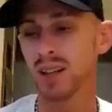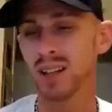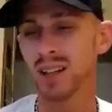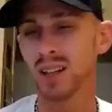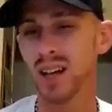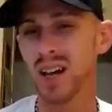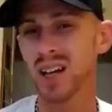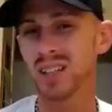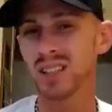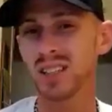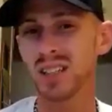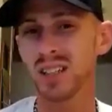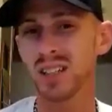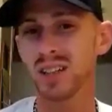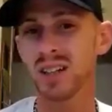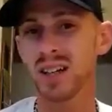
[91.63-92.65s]
the last
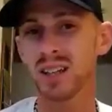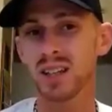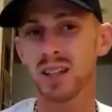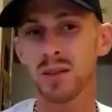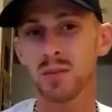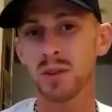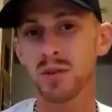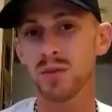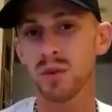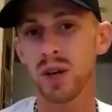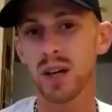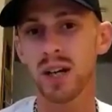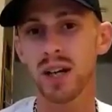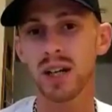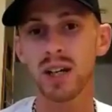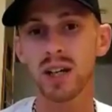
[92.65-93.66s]
year, I think, before I
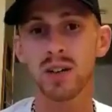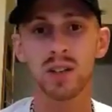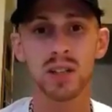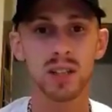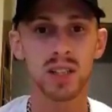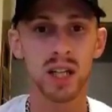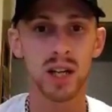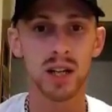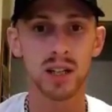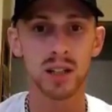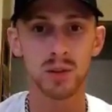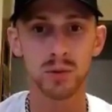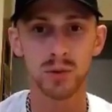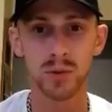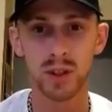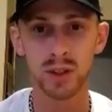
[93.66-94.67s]
got out, he died. He
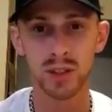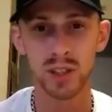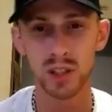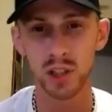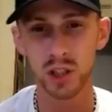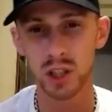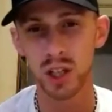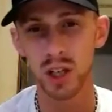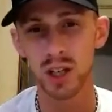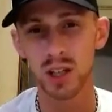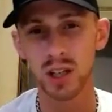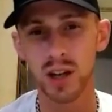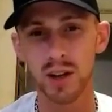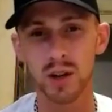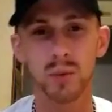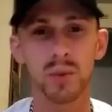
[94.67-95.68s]
was found in a shed
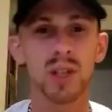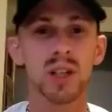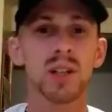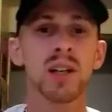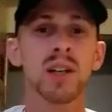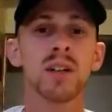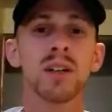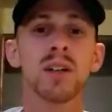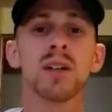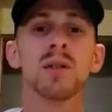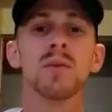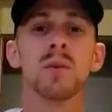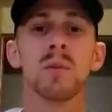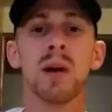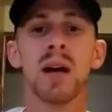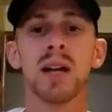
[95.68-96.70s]
like a week later,
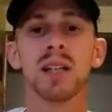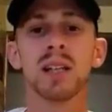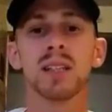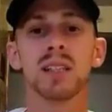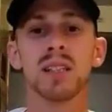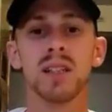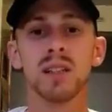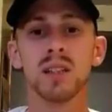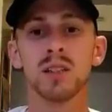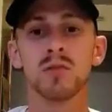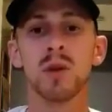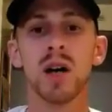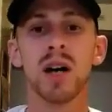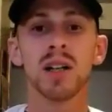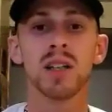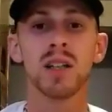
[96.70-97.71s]
with maggots eating his
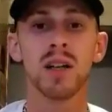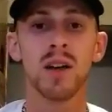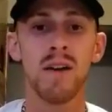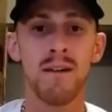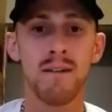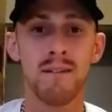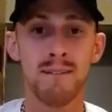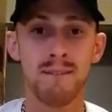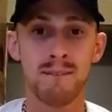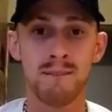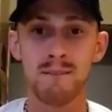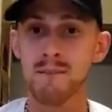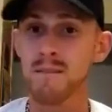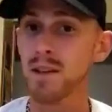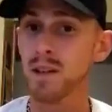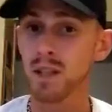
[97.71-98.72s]
body.
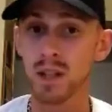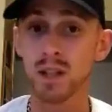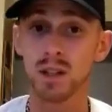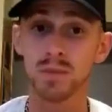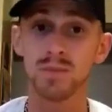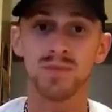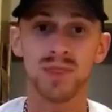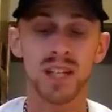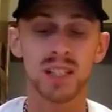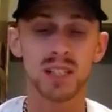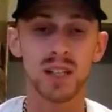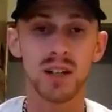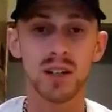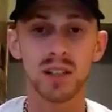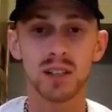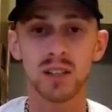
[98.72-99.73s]
Yeah, that's
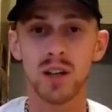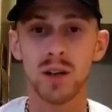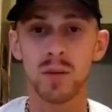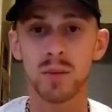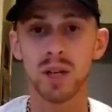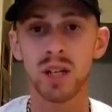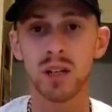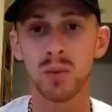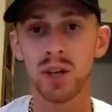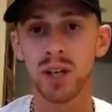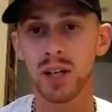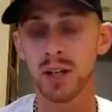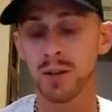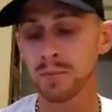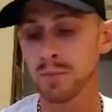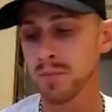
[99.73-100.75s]
how it ends up.
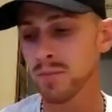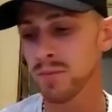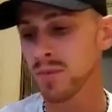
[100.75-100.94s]
Anyway,